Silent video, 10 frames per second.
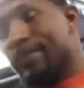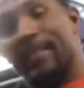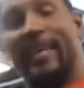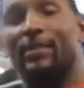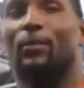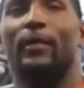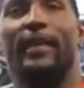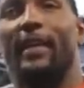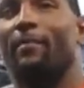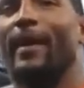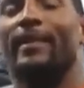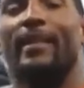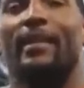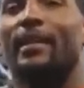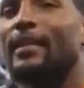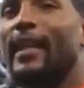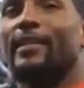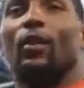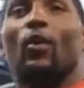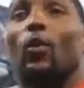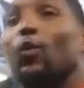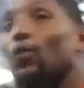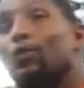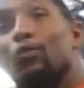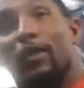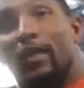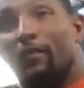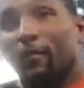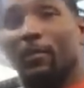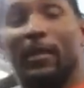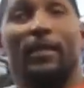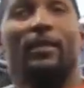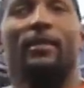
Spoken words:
plus days when we get back there, that's a whole new year for me.